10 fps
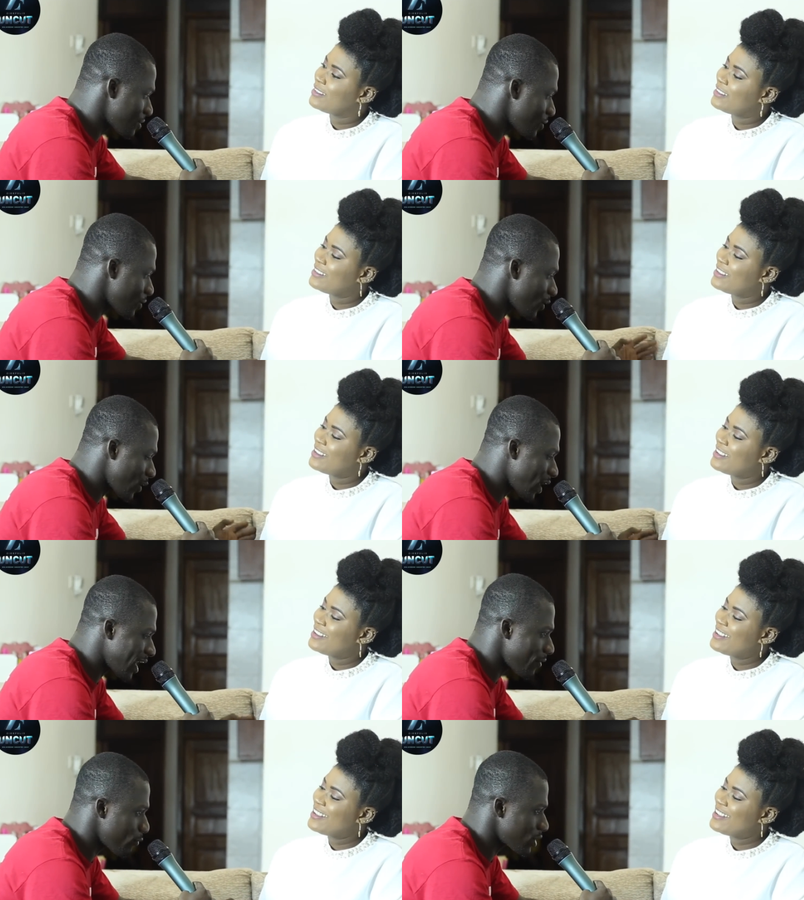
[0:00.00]
Speaker 1: studio, no
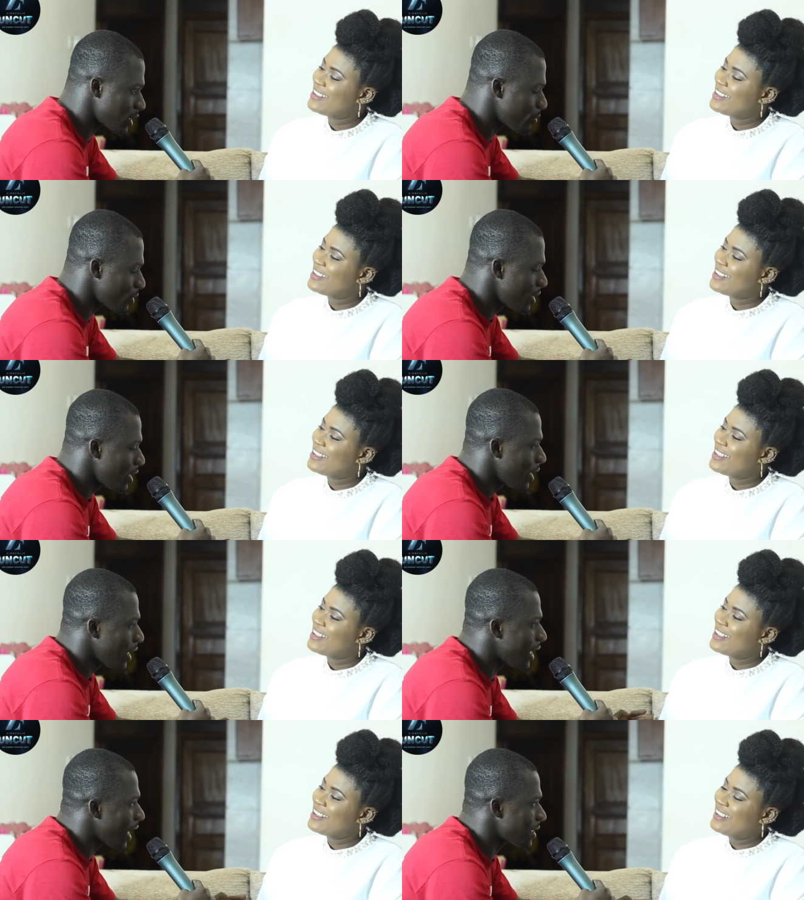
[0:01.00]
live worship,
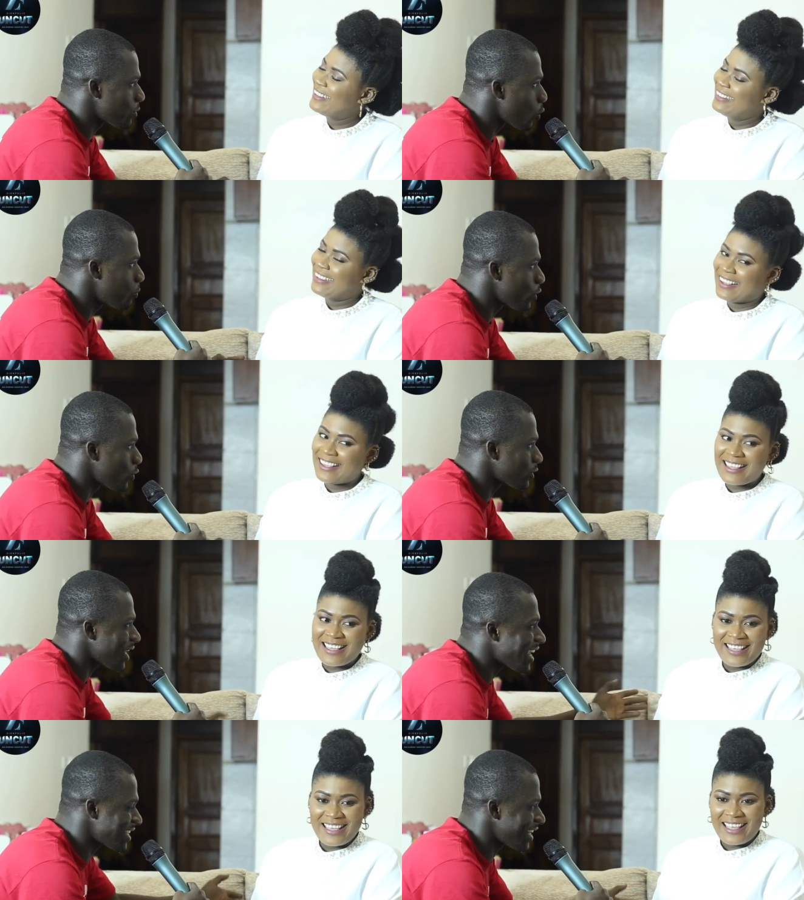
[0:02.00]
and I said, copy
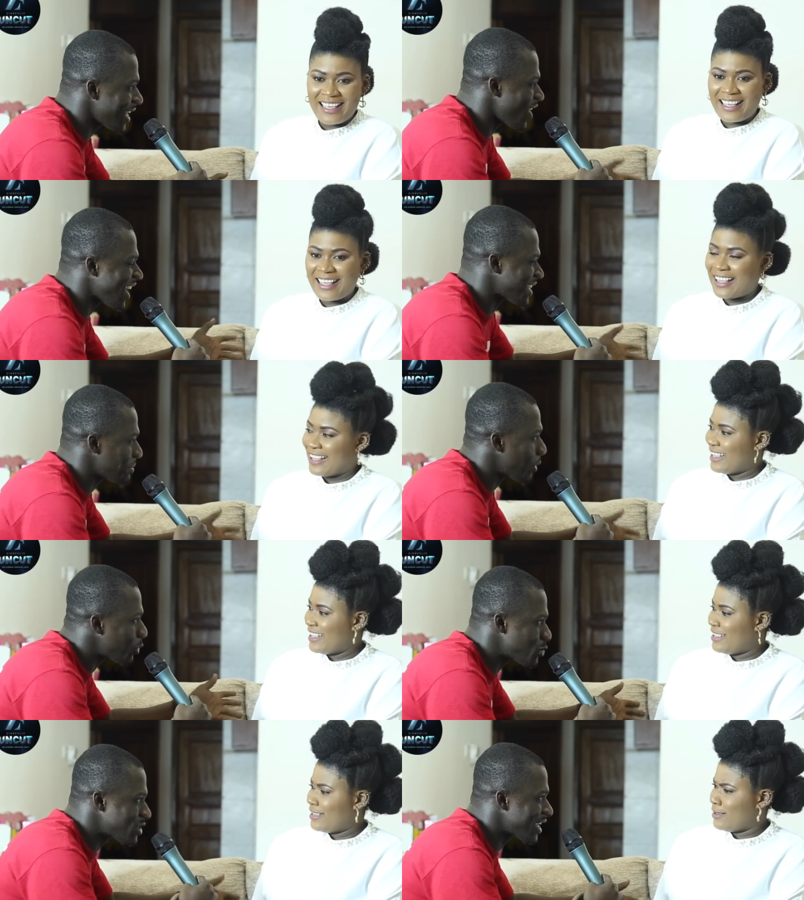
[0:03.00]
court. As at now, I said, I
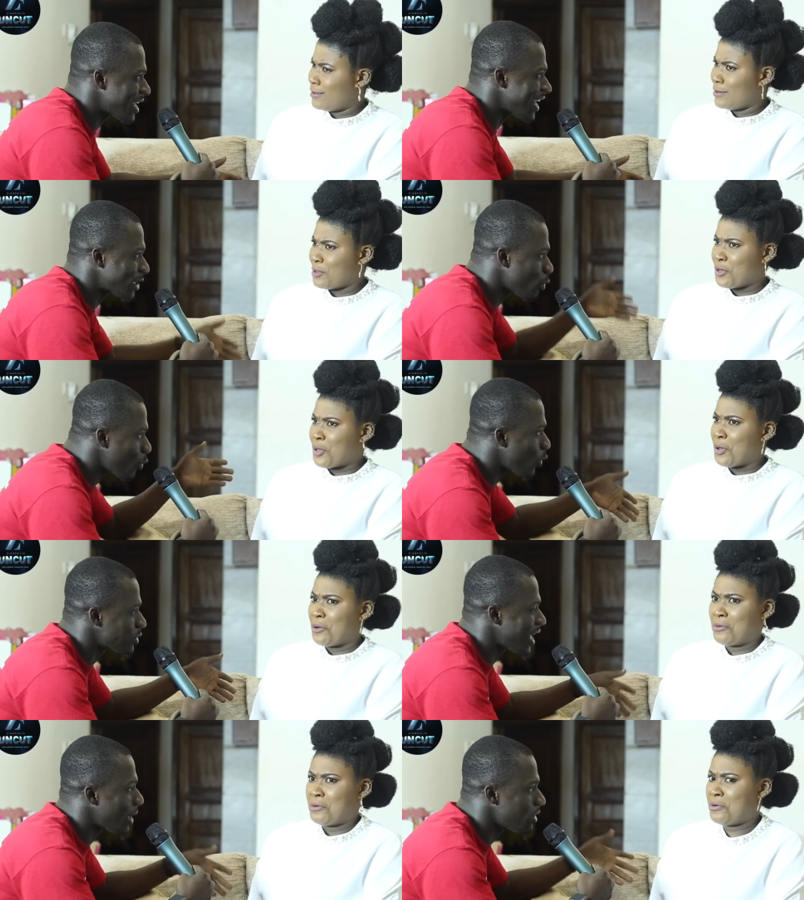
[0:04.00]
could do saying, that's what
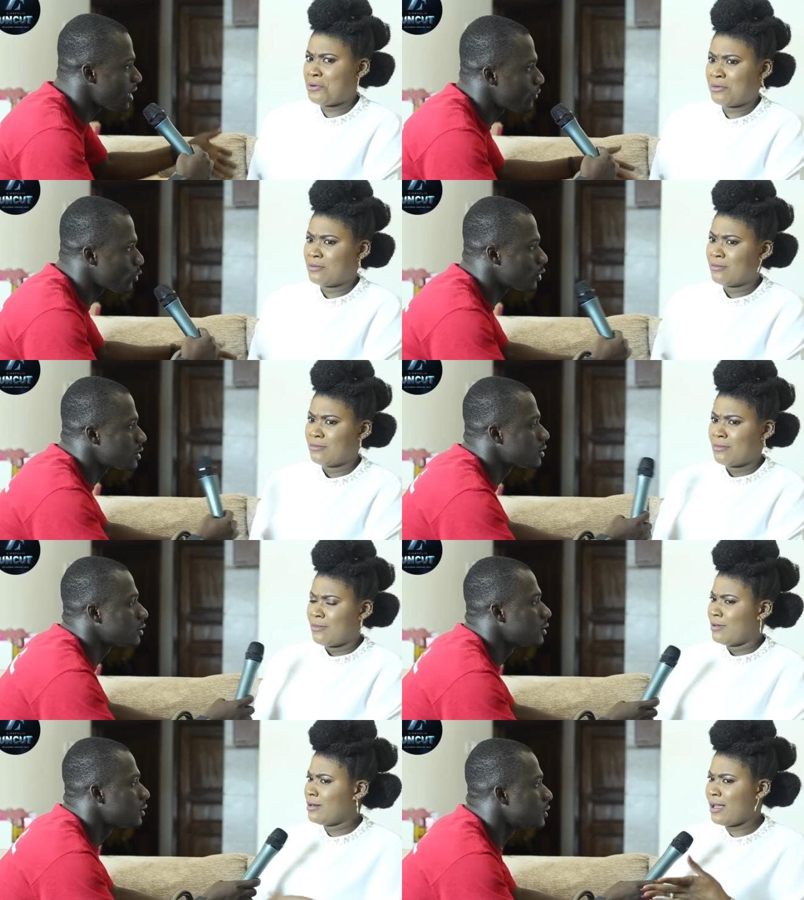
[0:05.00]
court, and I'm a year for court.
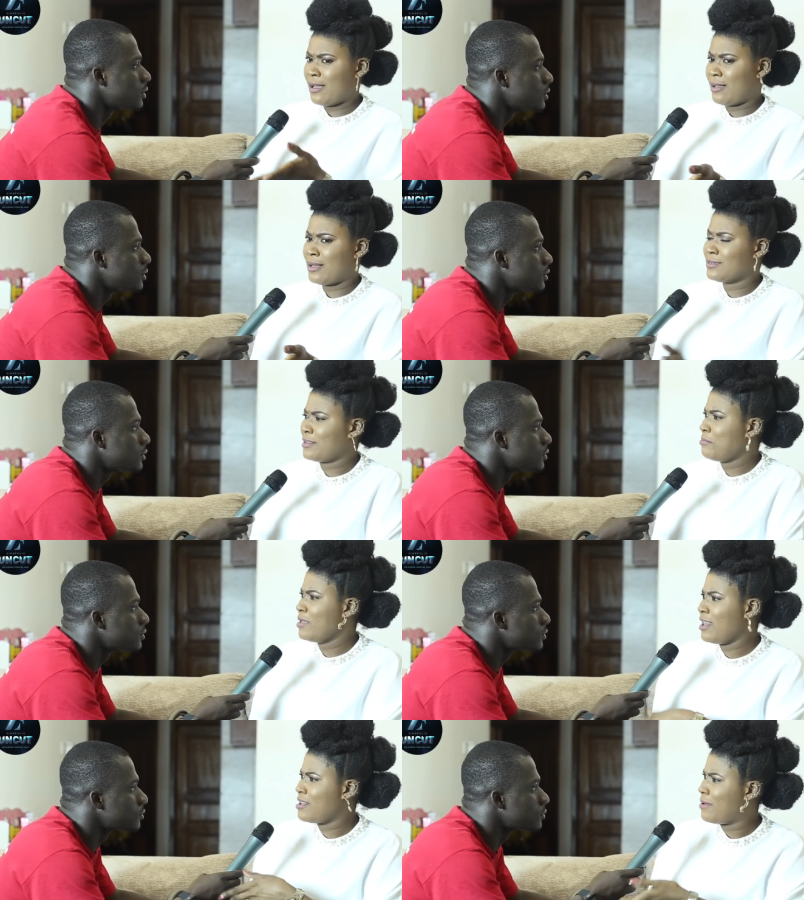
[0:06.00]
Speaker 2: No, I said,
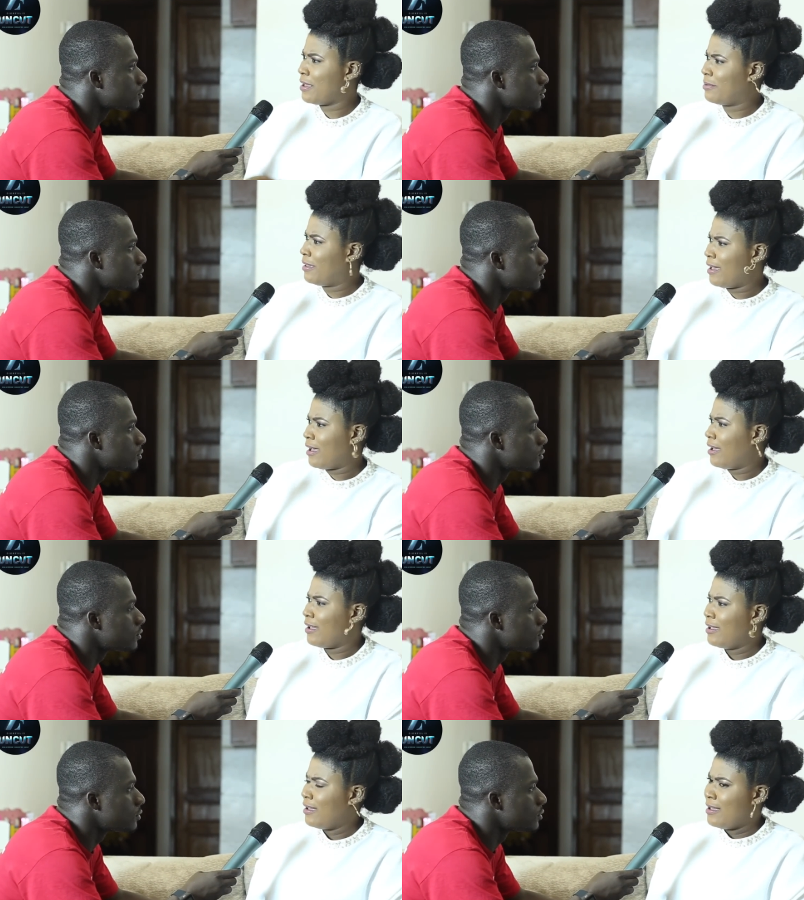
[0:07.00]
be any baby, yeah.
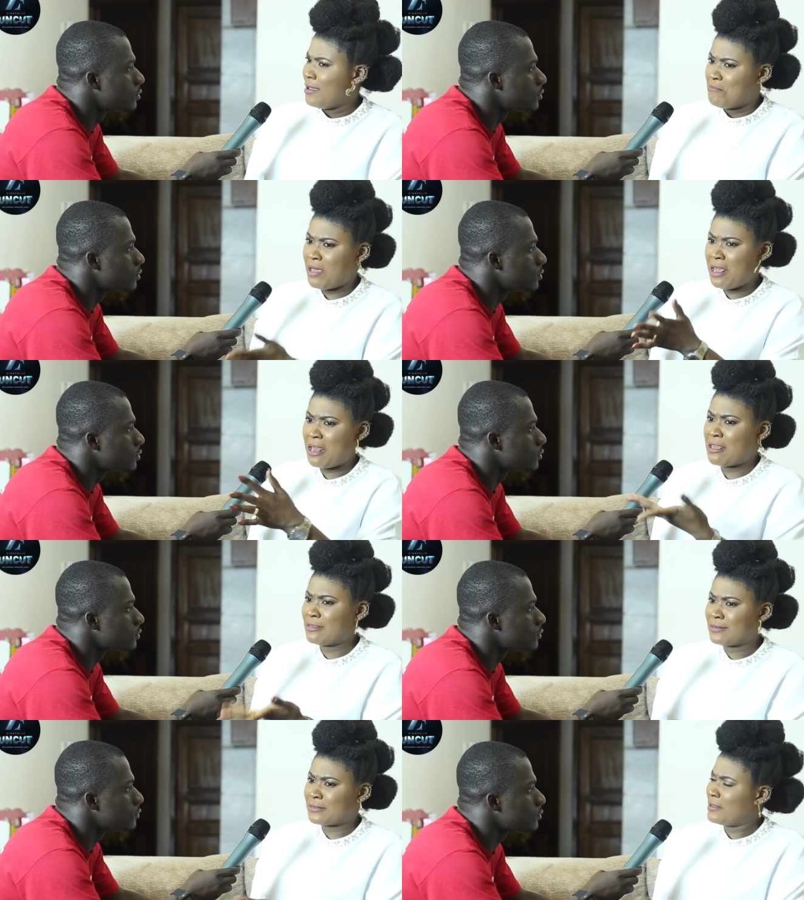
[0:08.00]

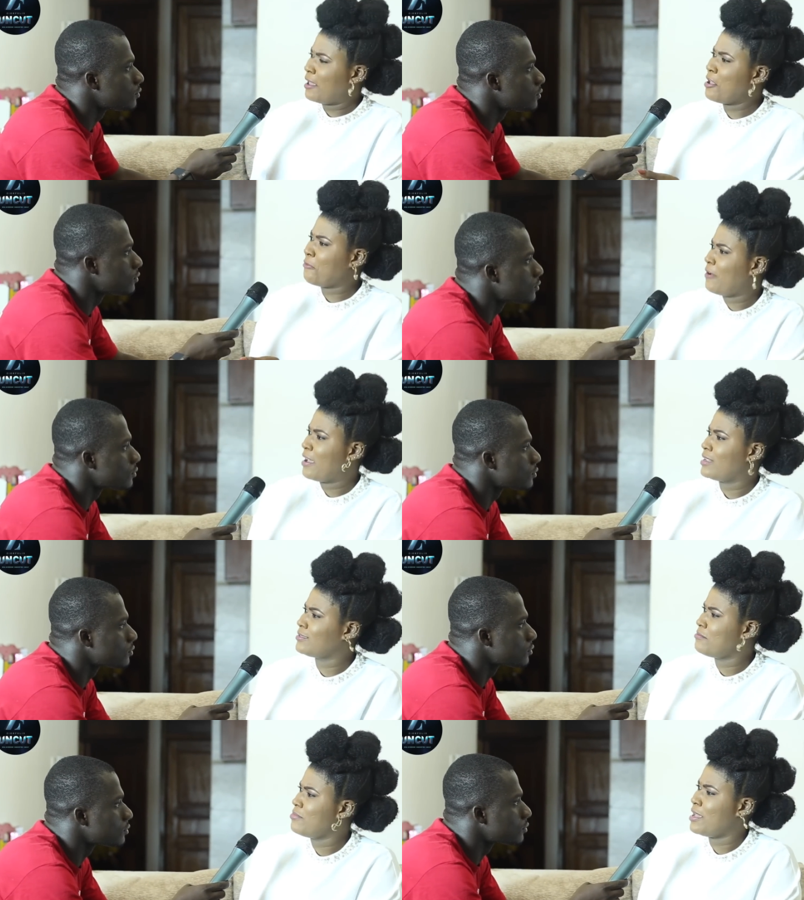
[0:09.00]
Minioness, yeah, fine, I
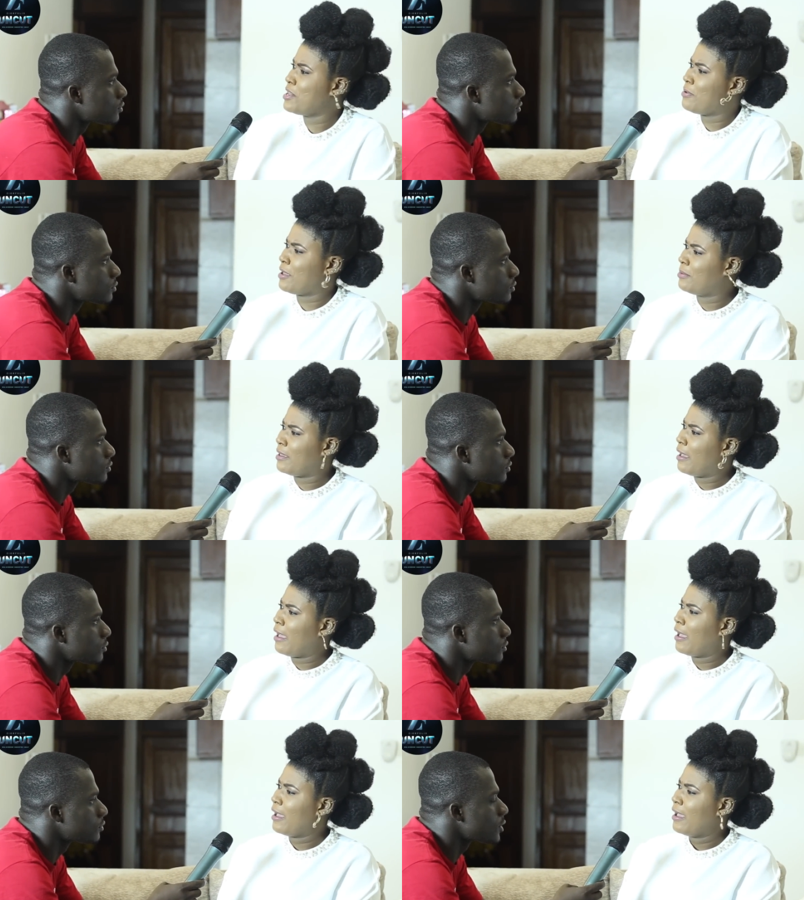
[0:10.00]
said, be any baby,
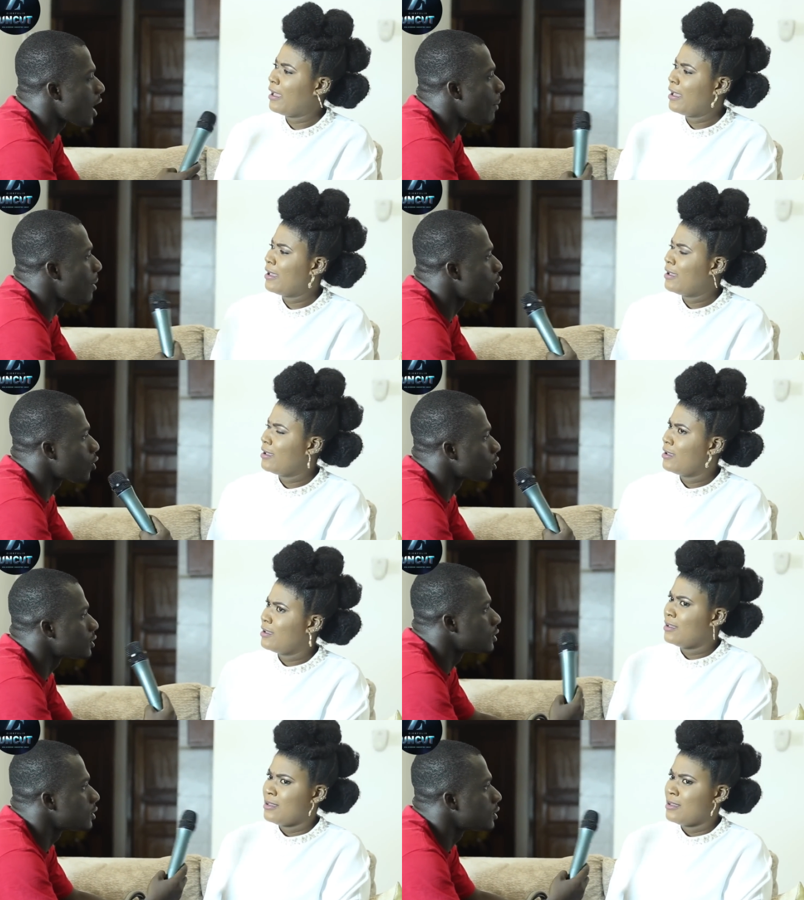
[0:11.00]
yeah.
Speaker 1: Marco court.